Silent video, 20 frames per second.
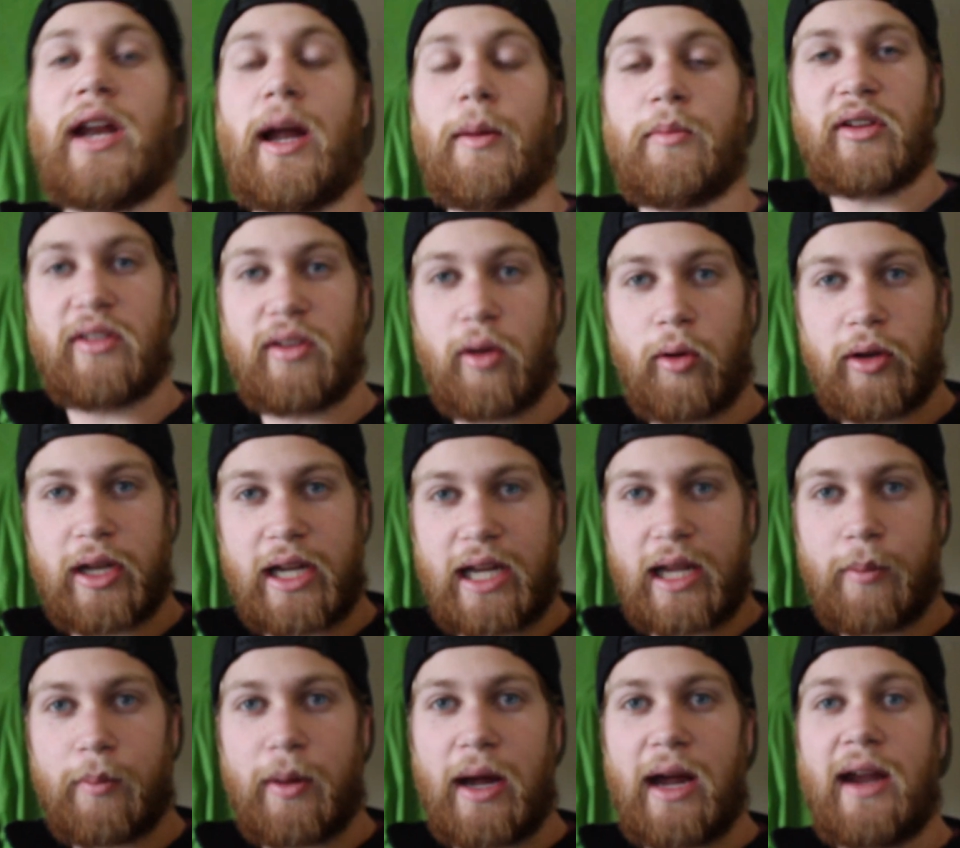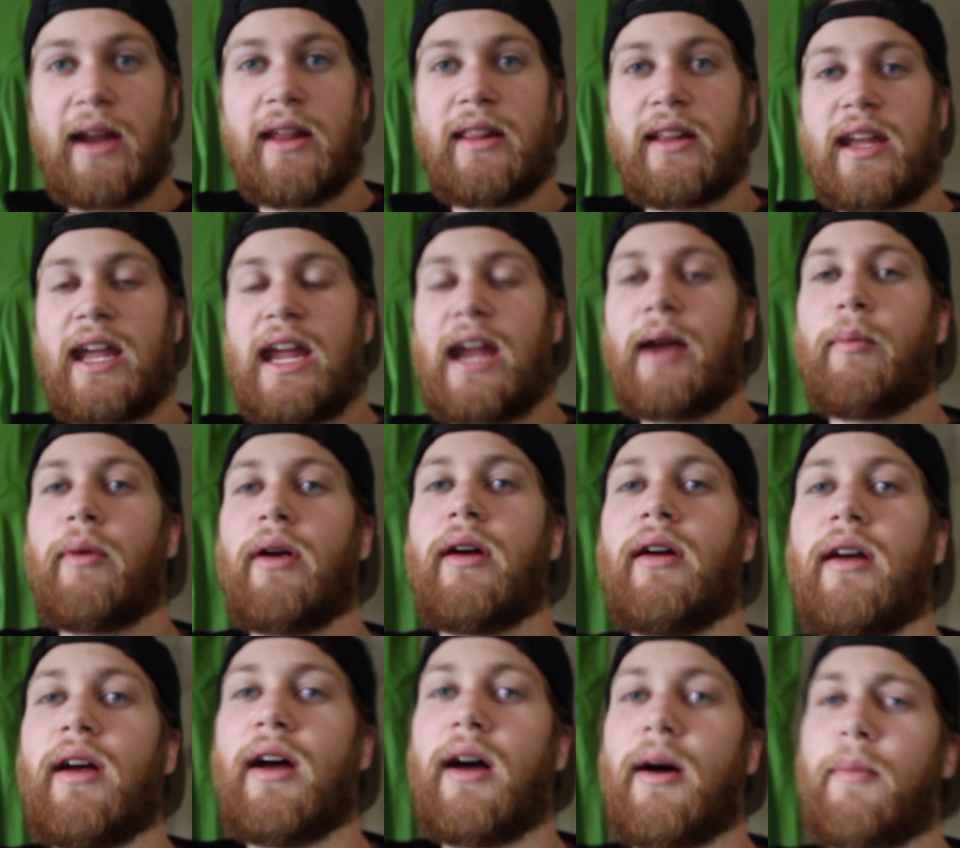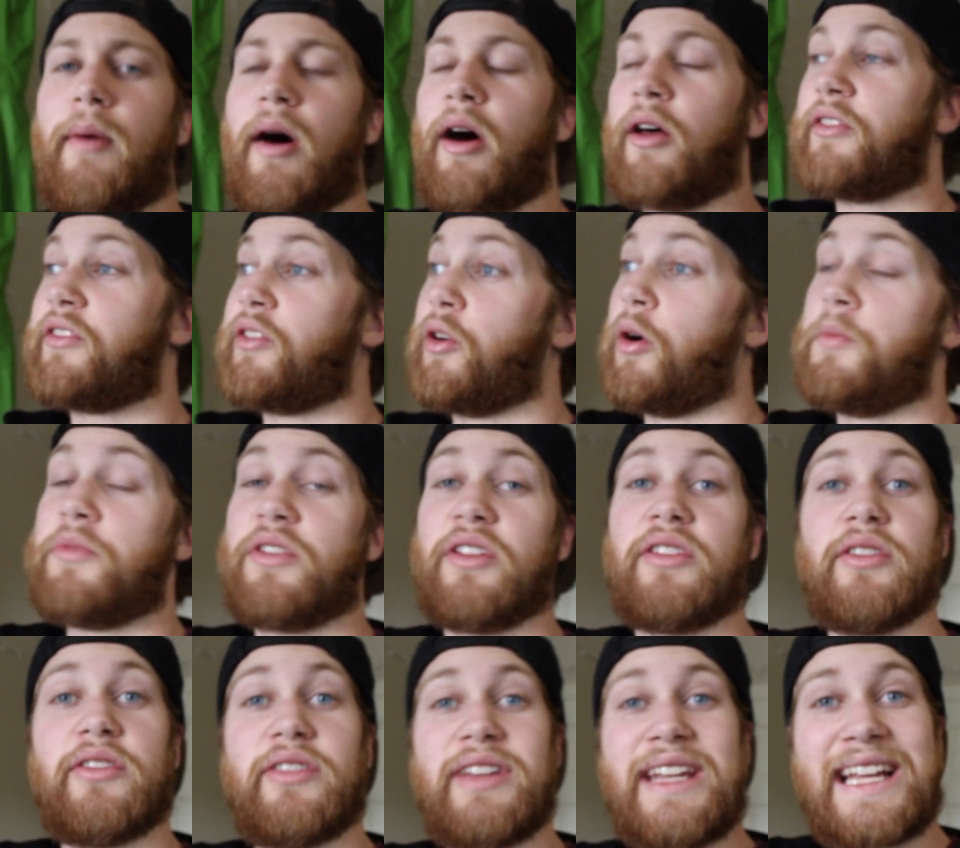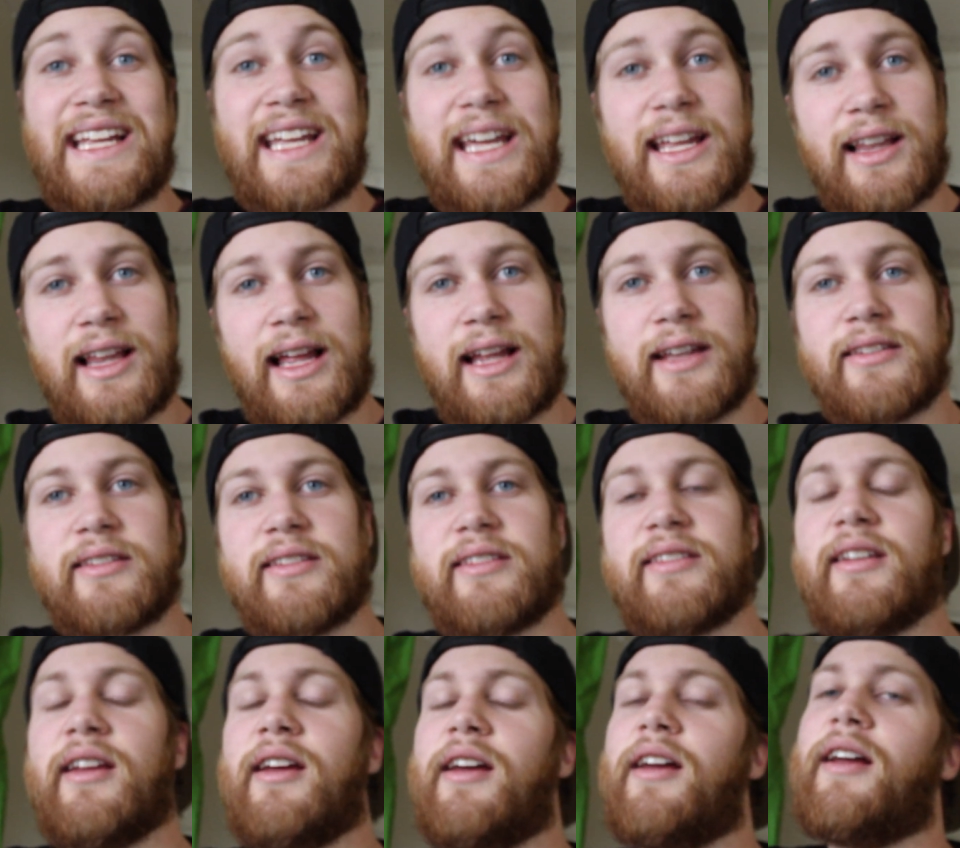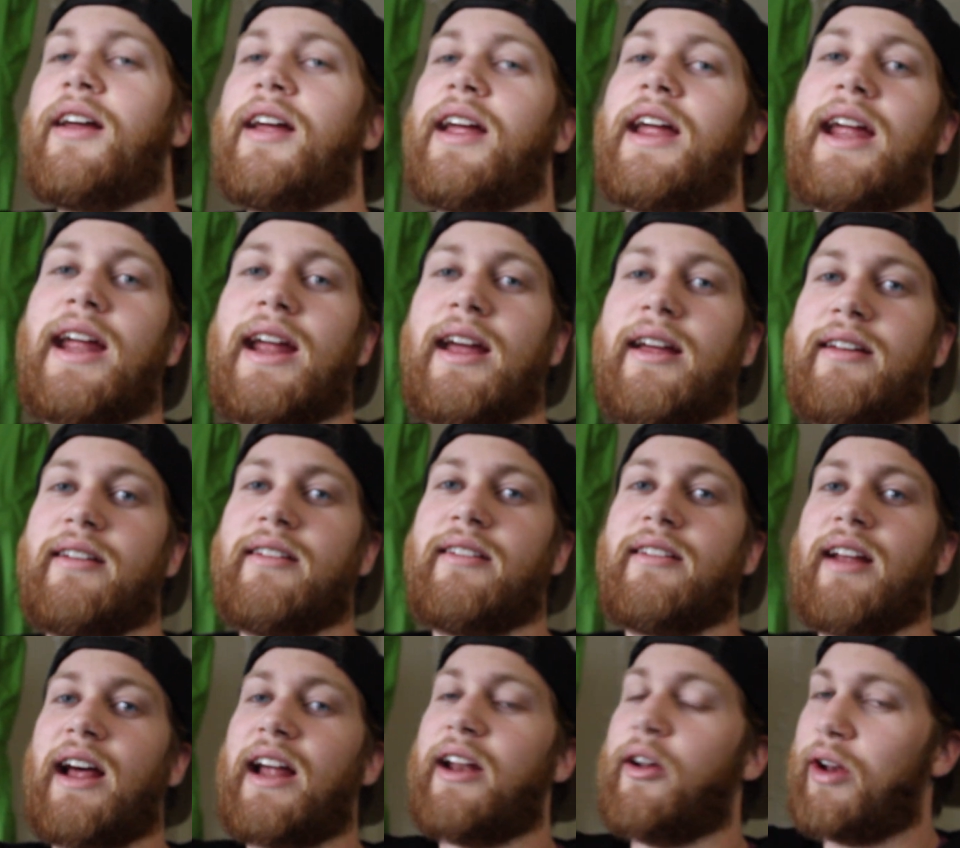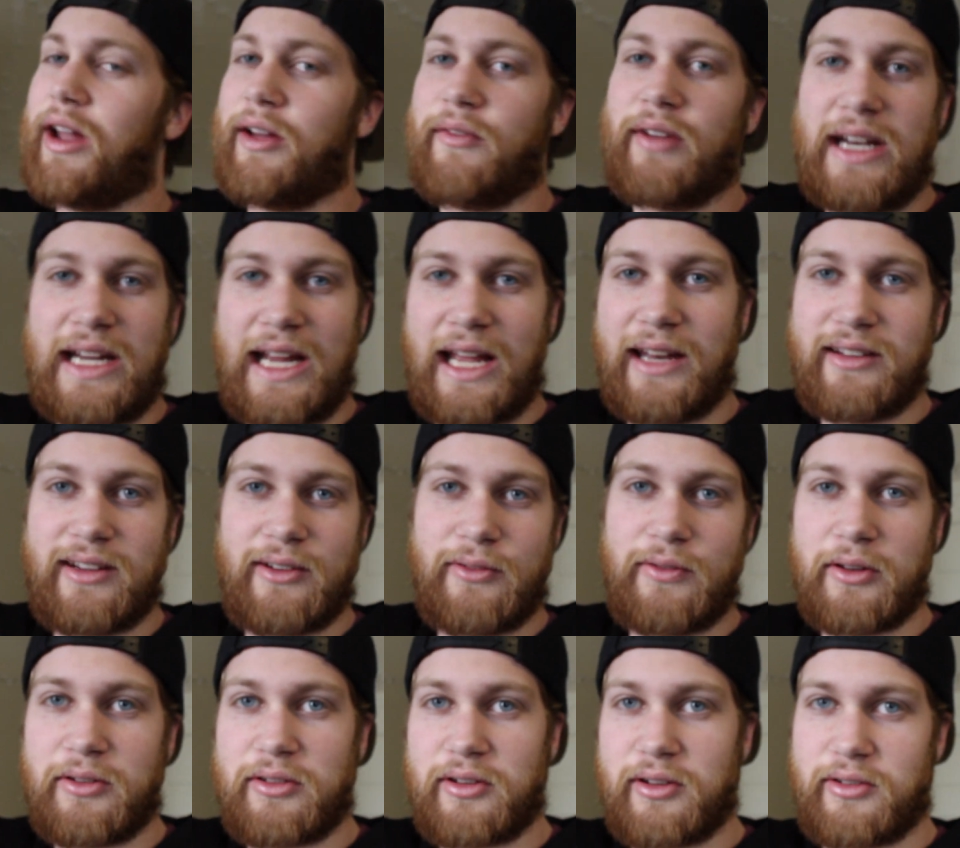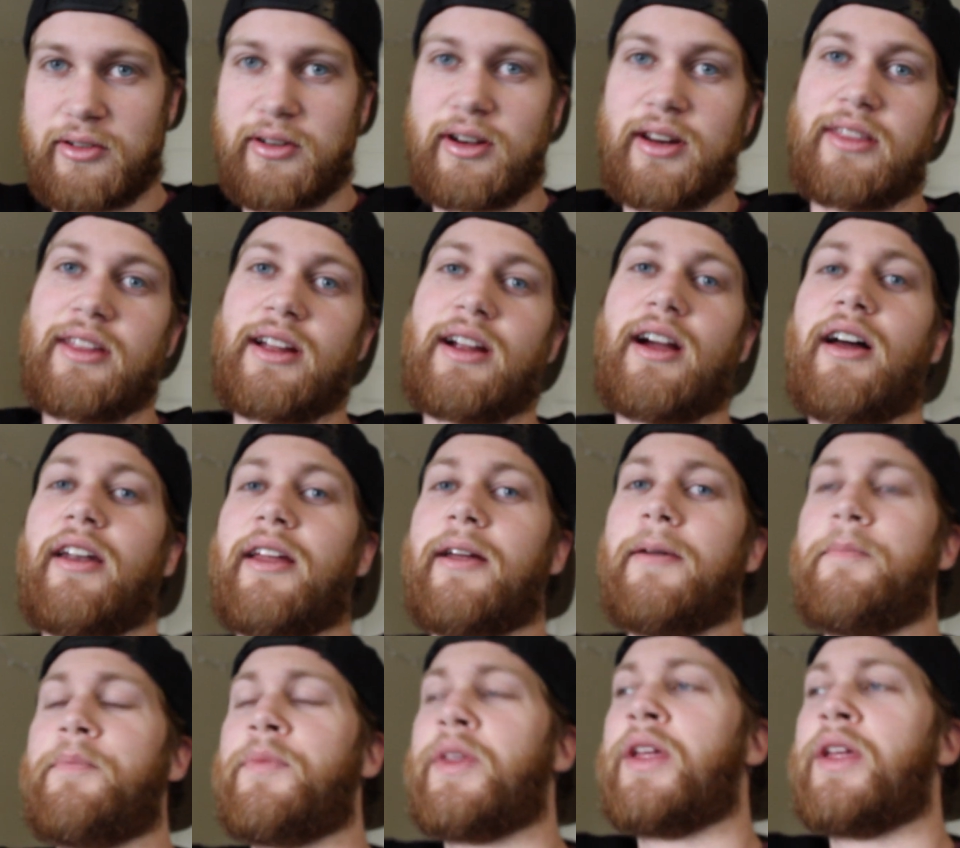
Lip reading: I'm just holding it by the camera. Also, I'm just using the kit lens, and I don't have any ND filters or anything on it.